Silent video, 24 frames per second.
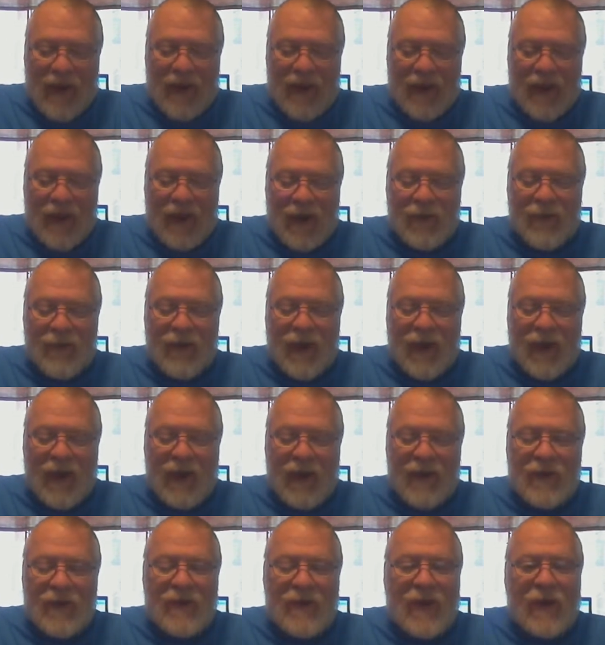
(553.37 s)
And
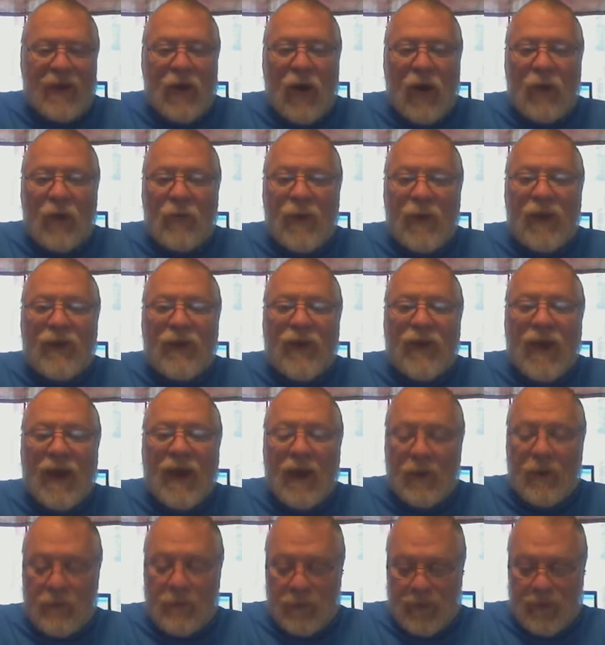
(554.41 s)
they that are with
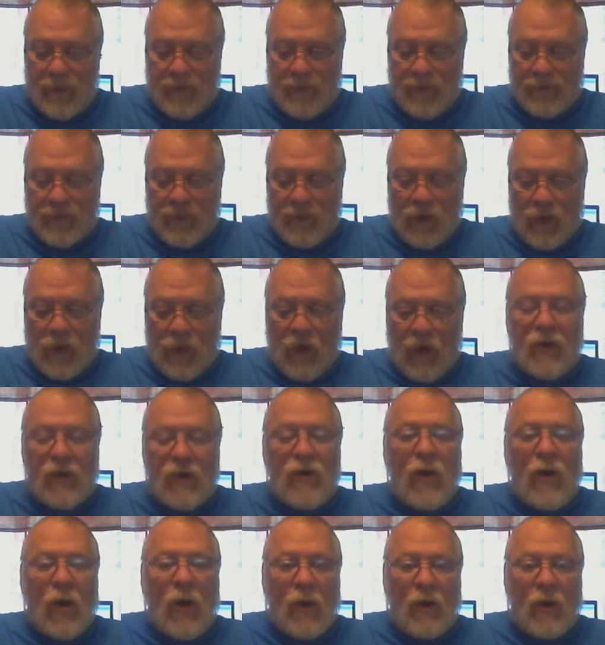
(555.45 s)
him are
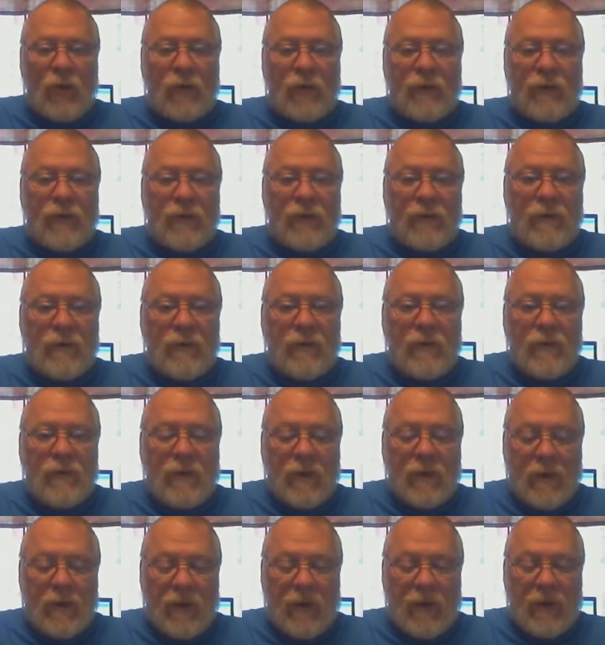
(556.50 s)
called,
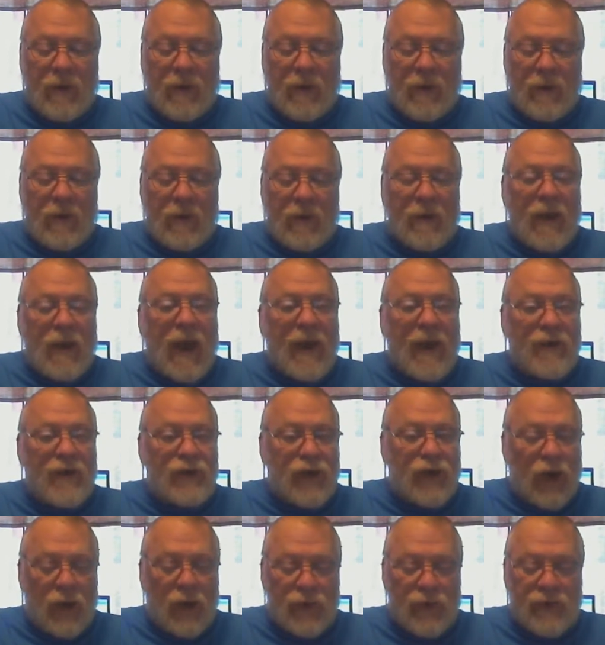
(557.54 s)
and
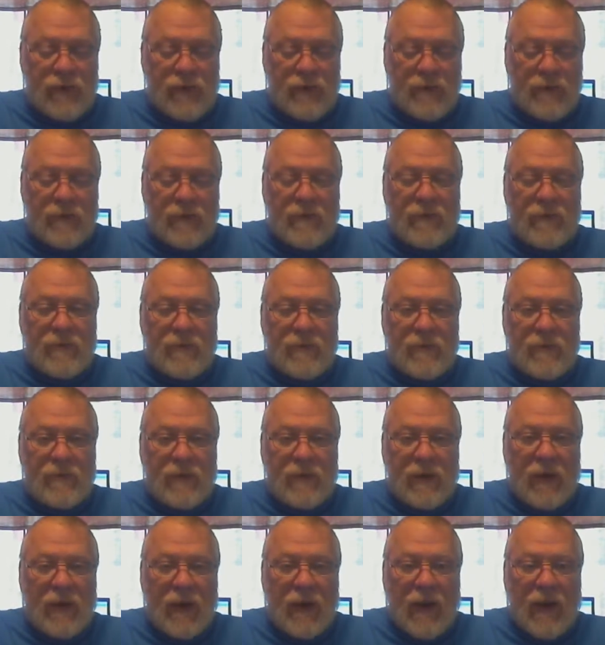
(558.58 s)
chosen,
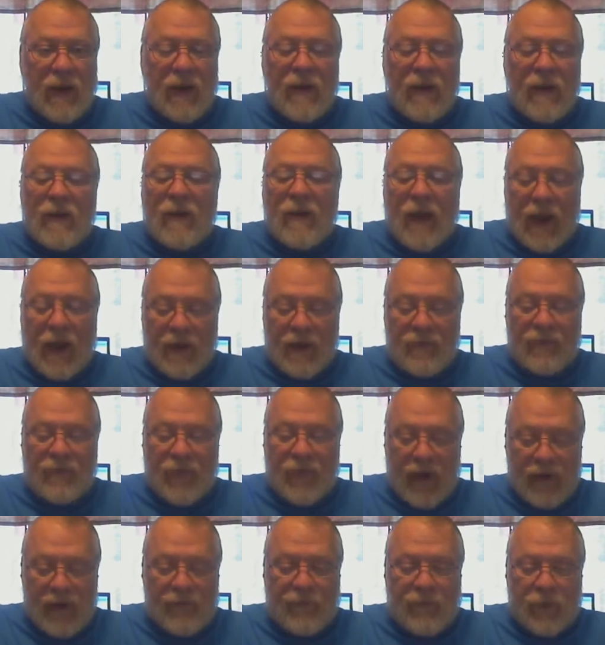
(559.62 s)
and
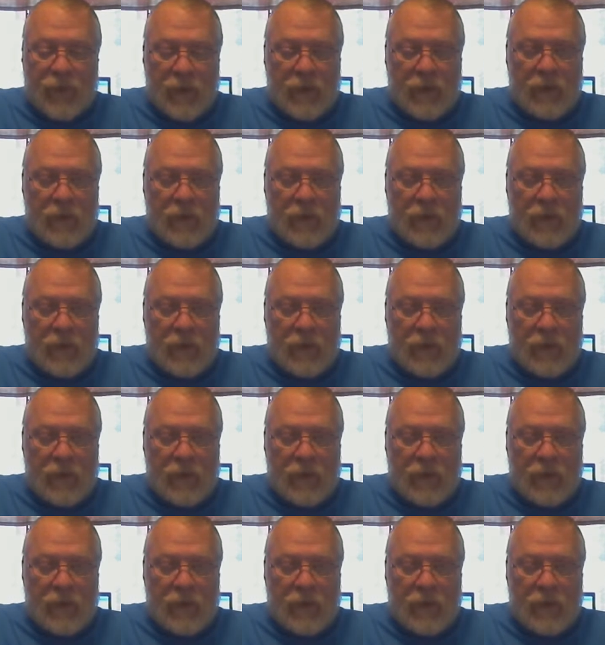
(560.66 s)
faithful.